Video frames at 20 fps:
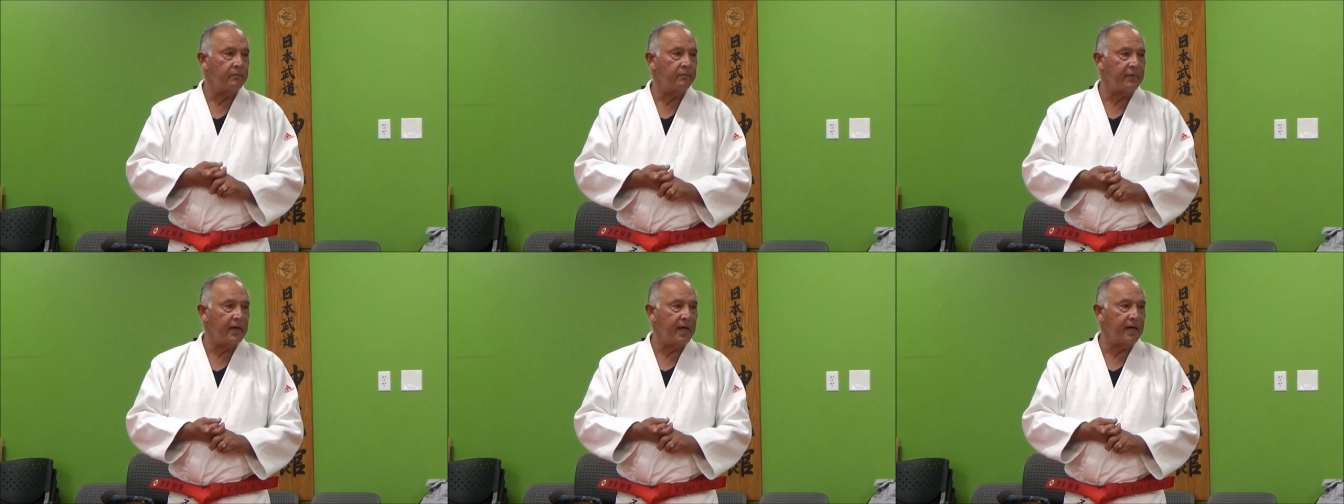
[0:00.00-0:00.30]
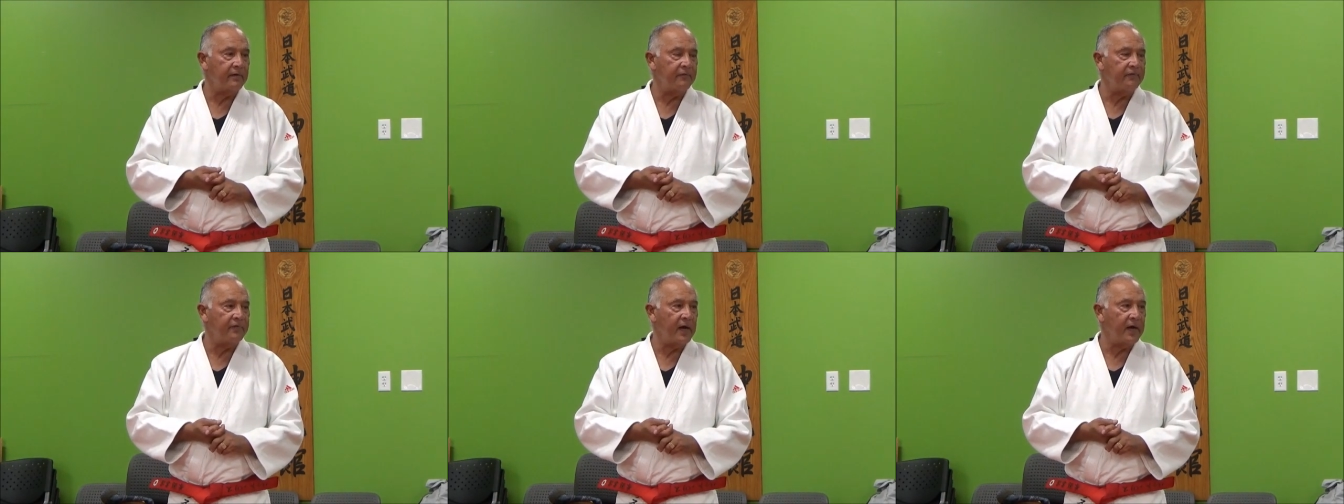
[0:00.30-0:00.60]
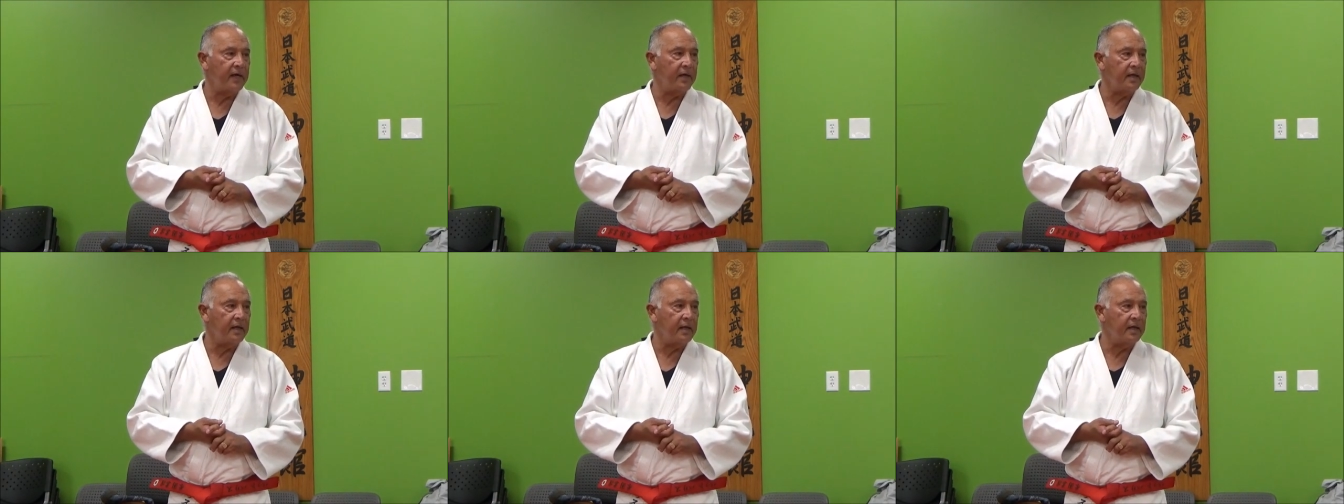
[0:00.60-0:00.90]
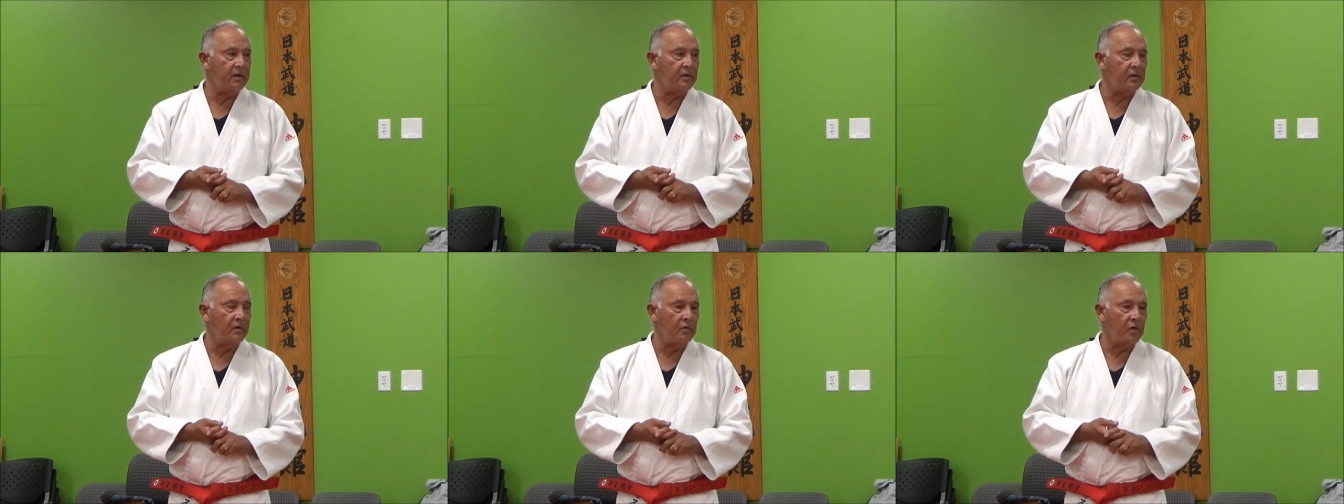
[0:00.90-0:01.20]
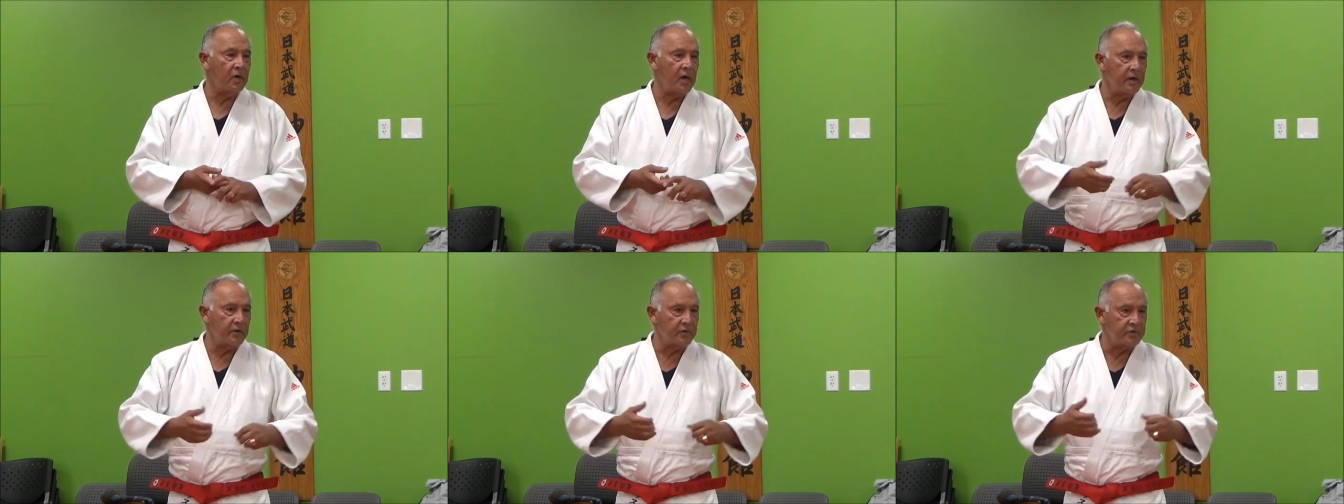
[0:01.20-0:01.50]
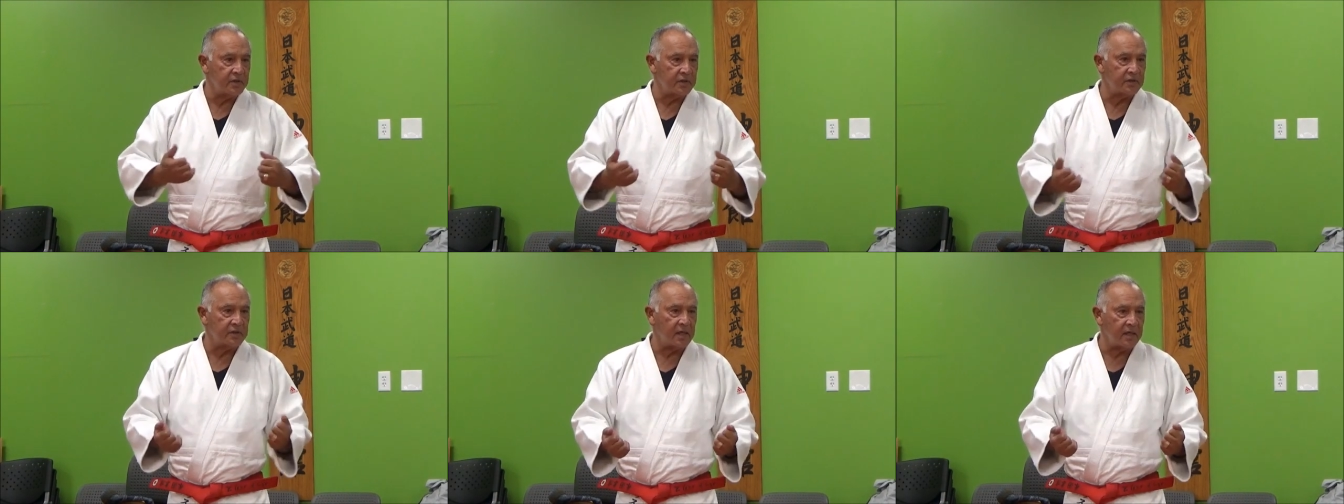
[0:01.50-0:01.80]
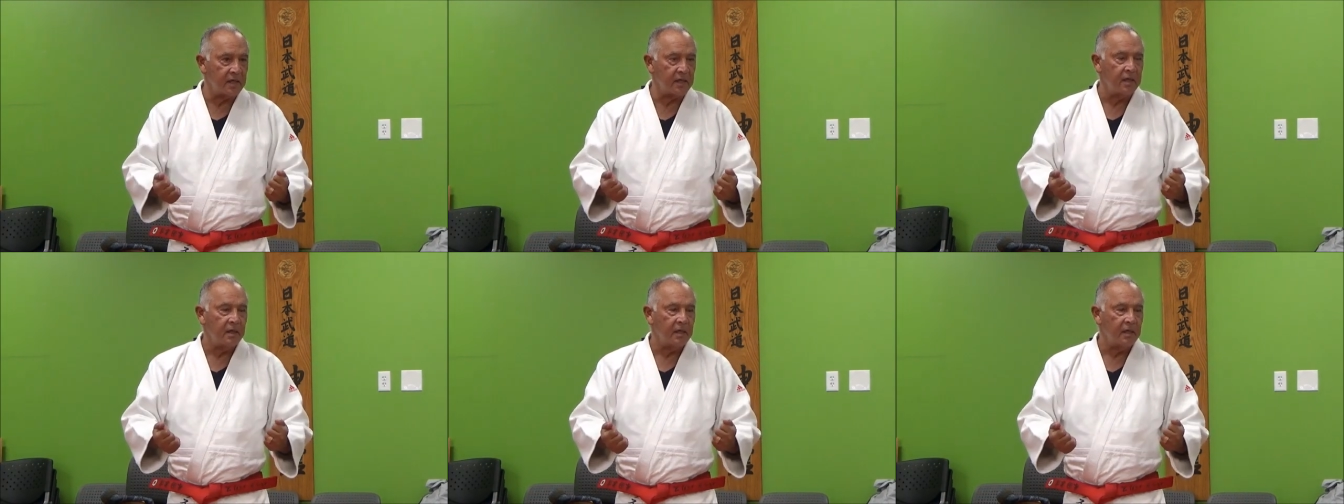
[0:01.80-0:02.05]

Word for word: They had a fight, and Okano Sensei